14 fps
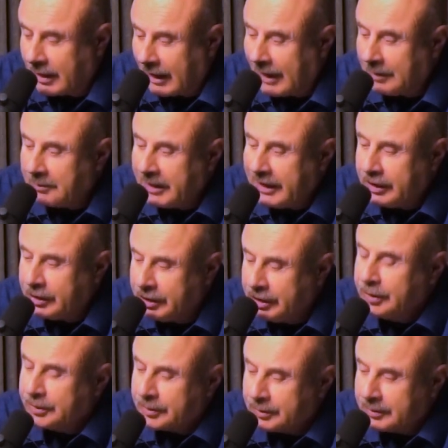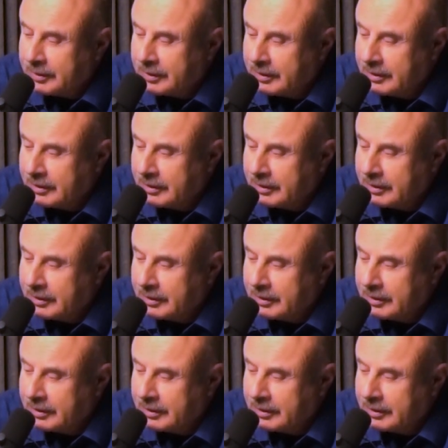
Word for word: I mean you.